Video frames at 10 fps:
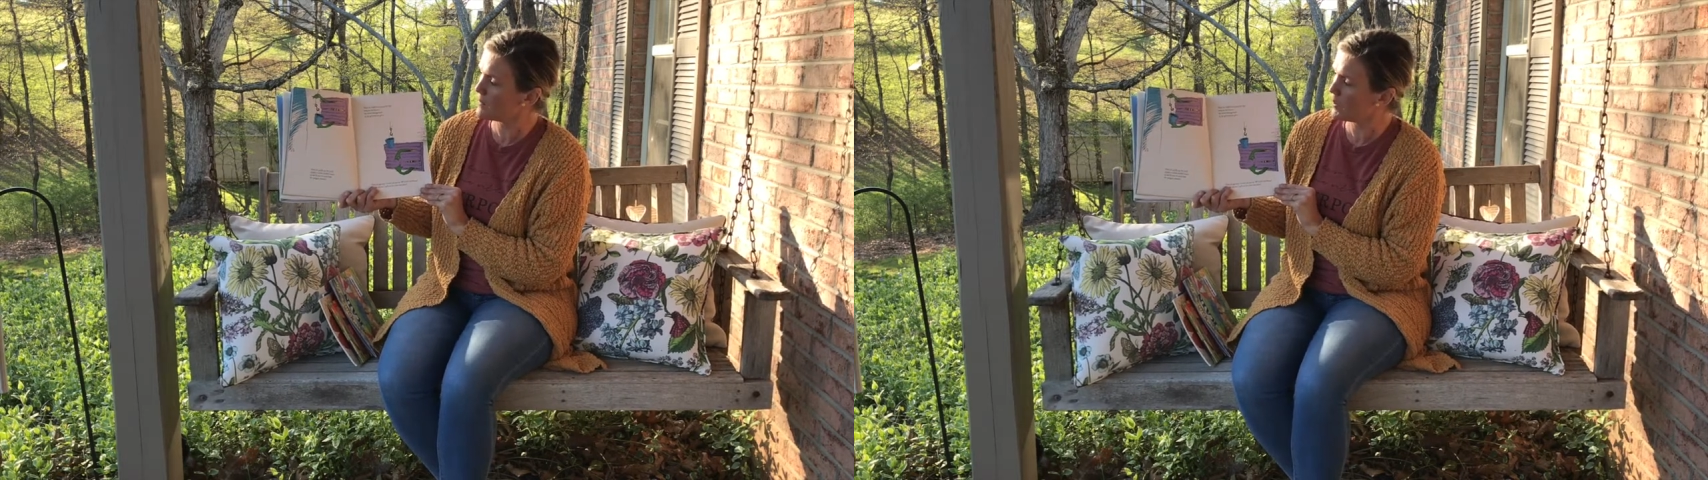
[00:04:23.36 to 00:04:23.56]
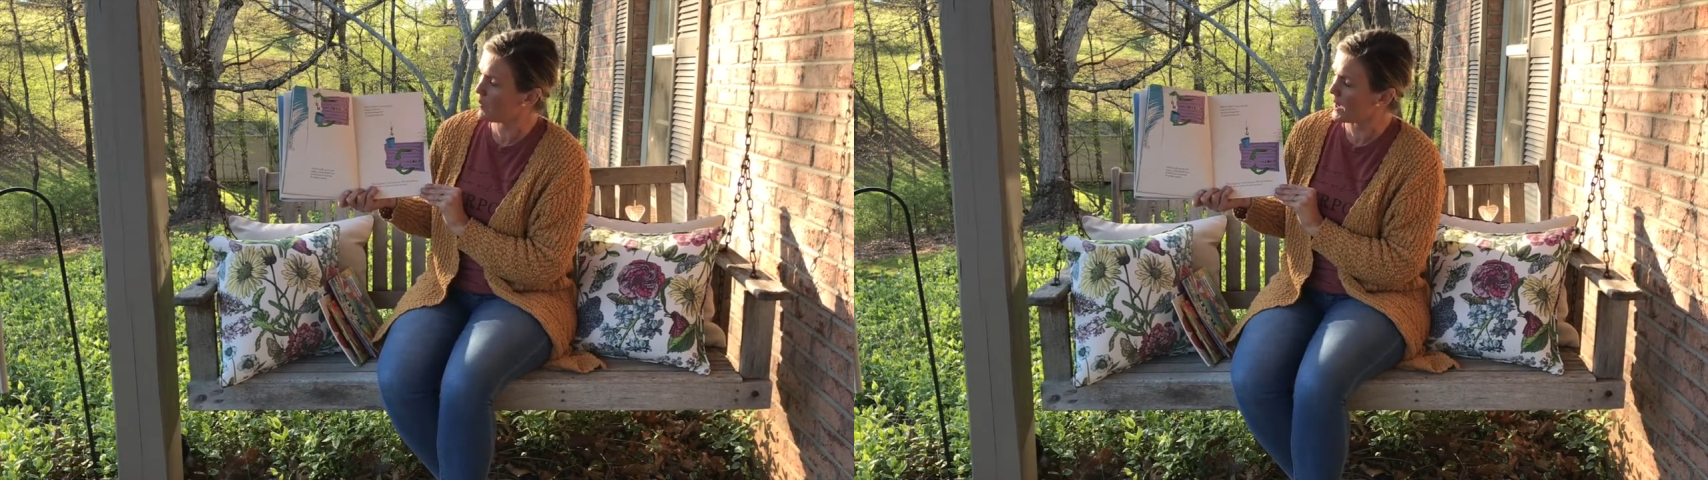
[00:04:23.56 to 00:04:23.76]

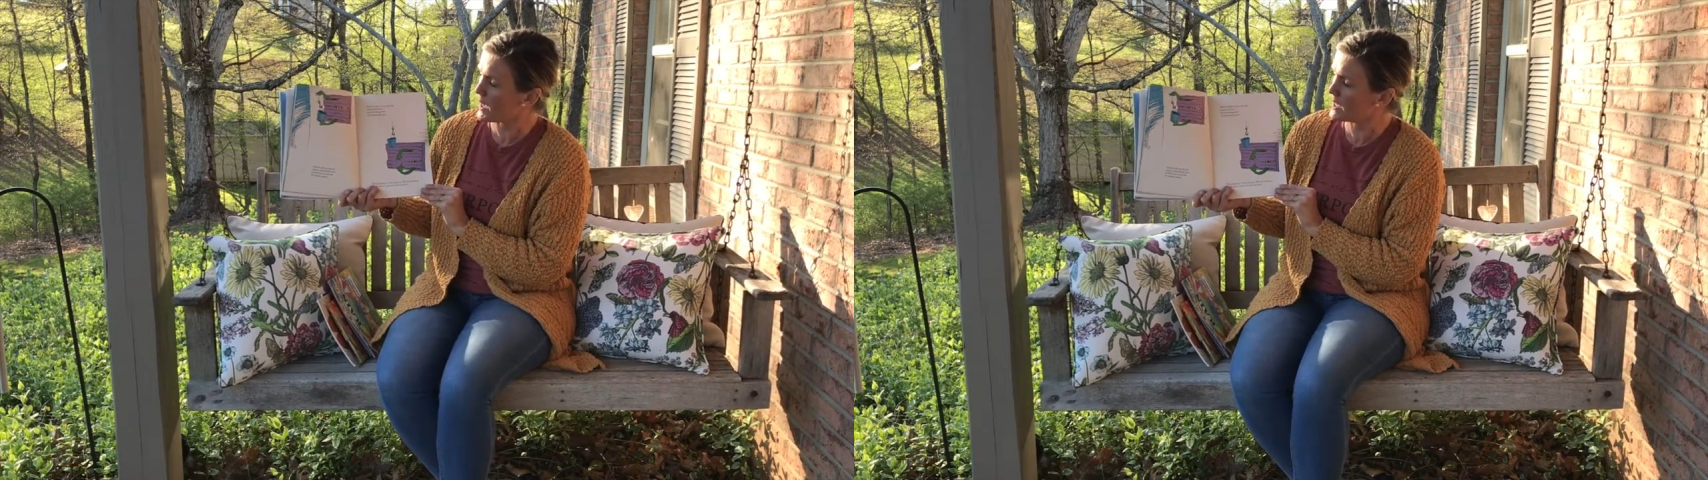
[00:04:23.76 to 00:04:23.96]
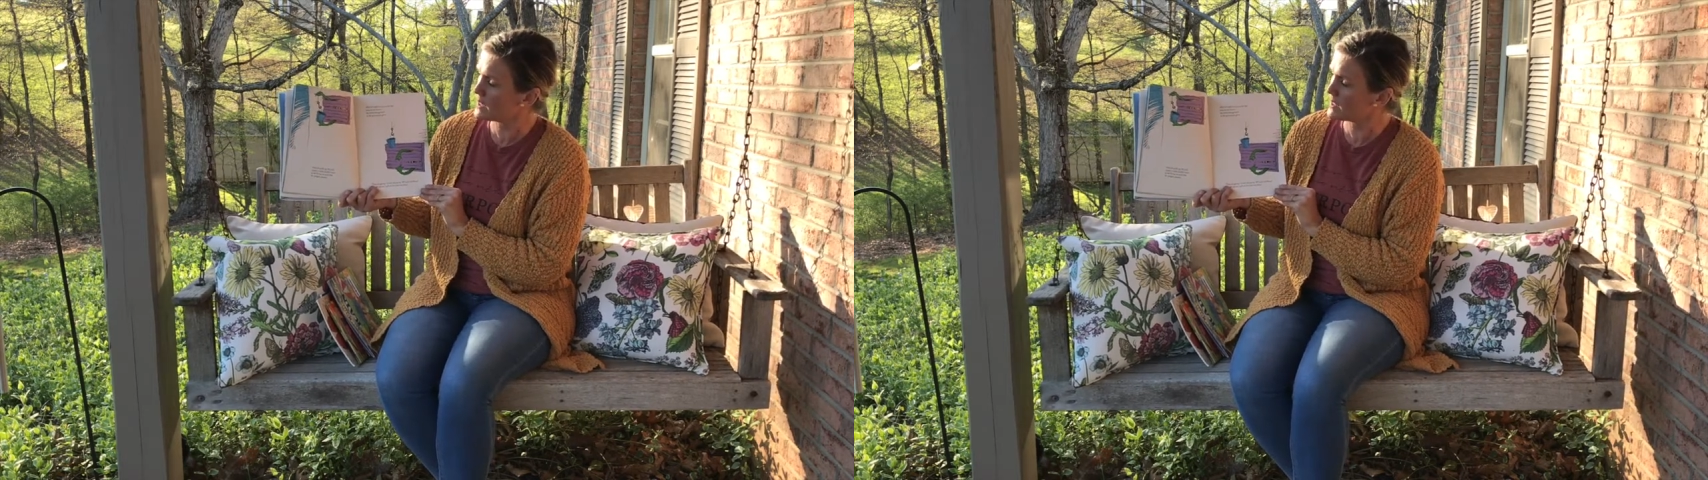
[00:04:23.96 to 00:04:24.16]

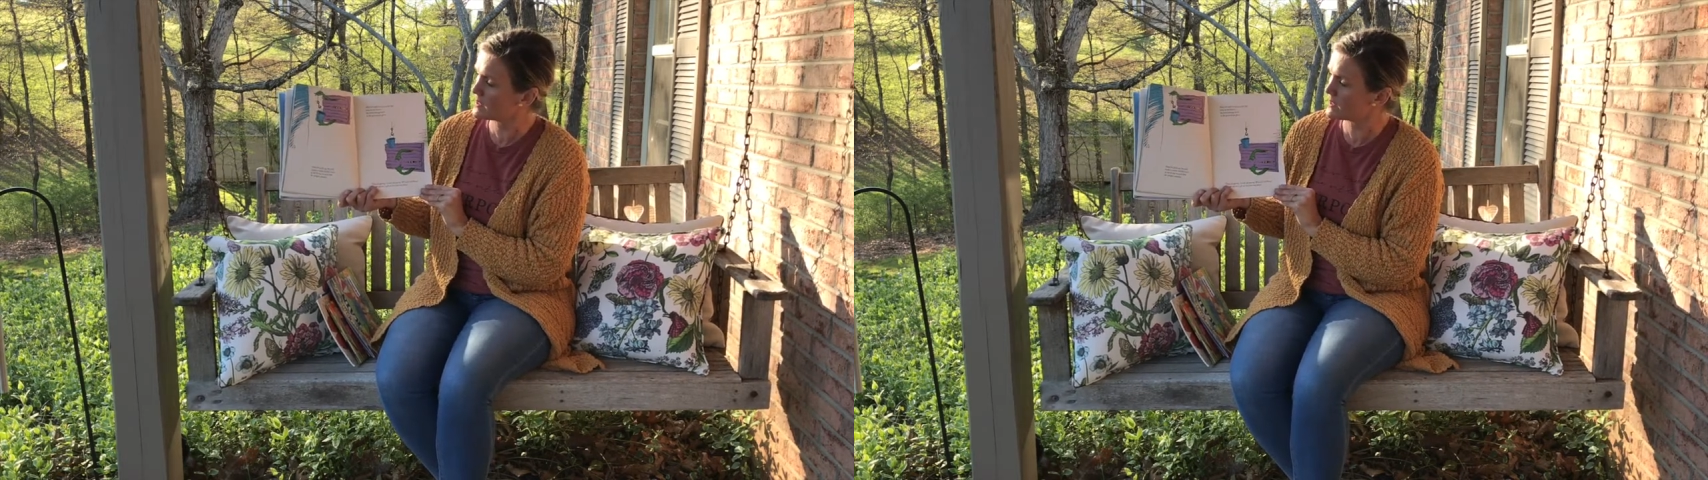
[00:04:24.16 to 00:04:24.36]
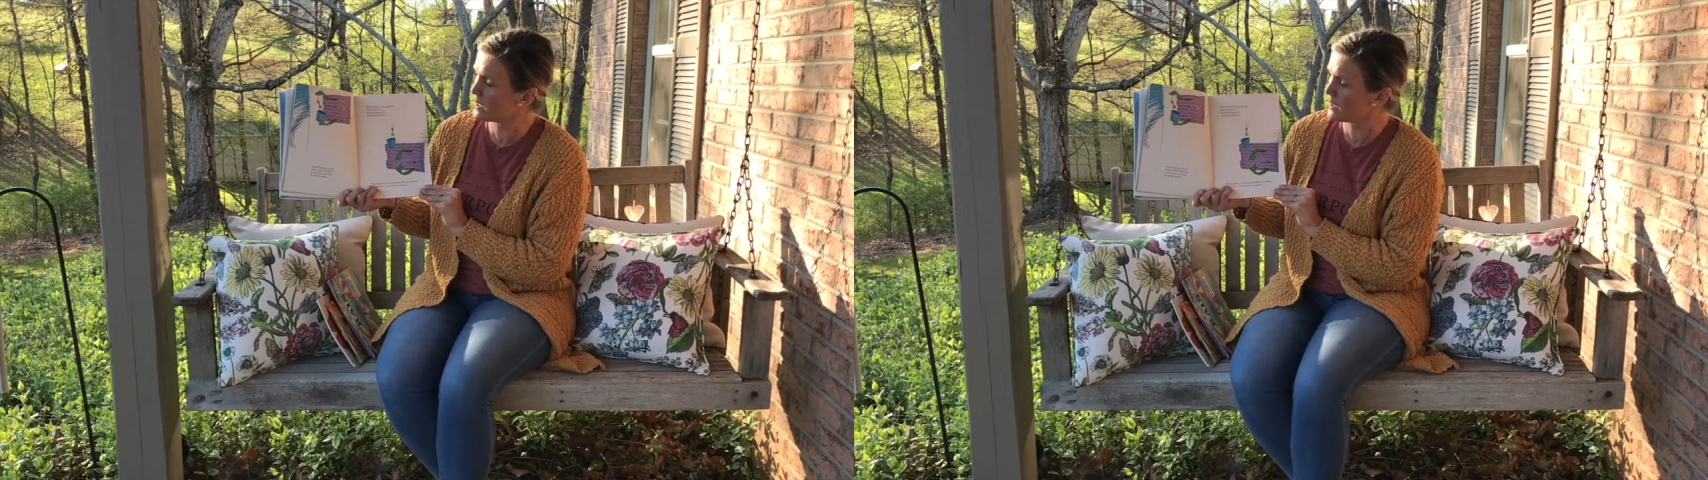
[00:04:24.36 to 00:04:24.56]
away in the
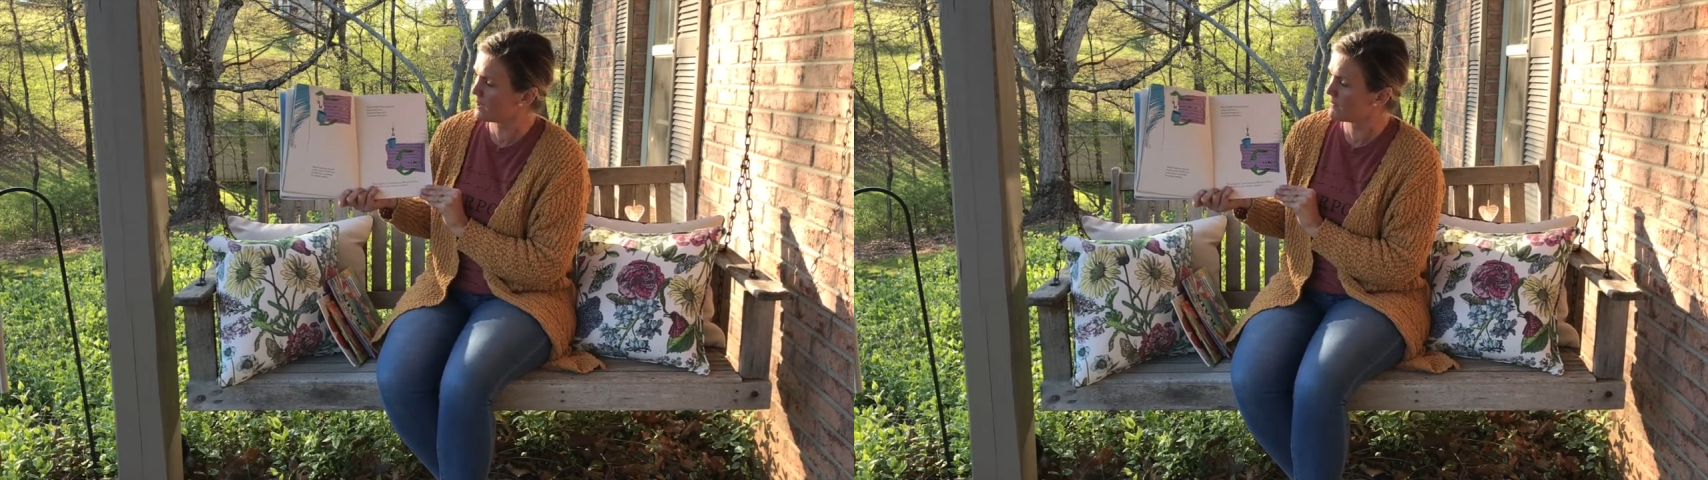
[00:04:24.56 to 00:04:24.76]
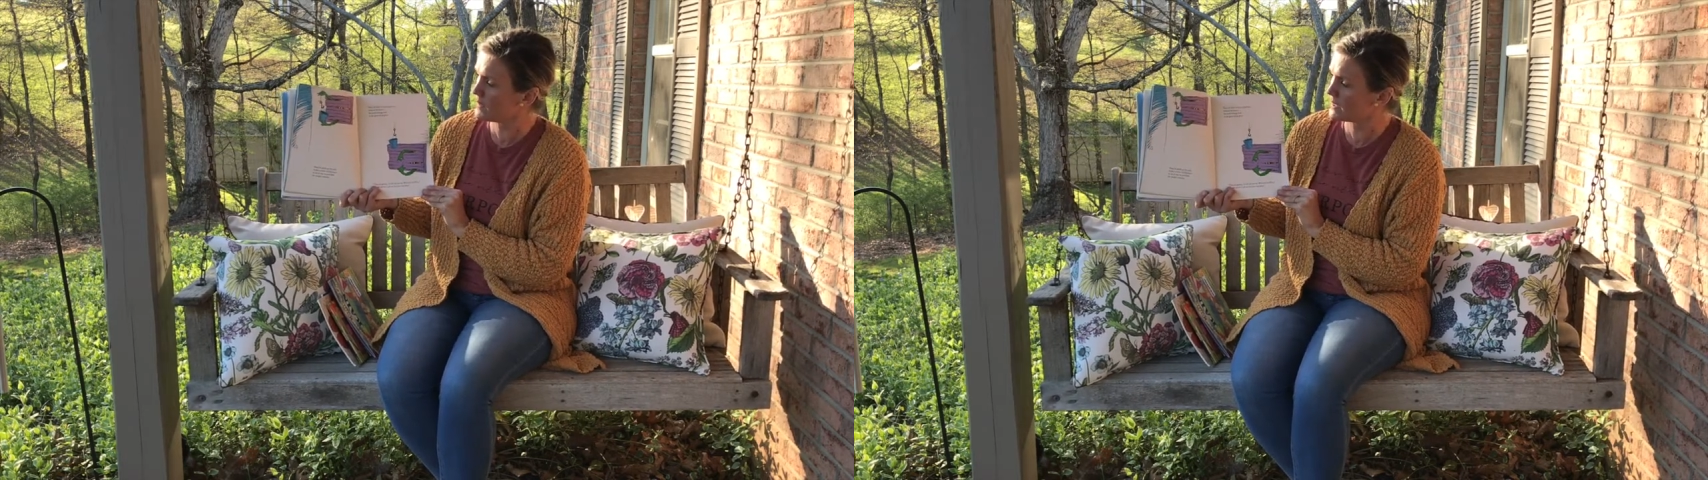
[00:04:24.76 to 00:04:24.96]
snug,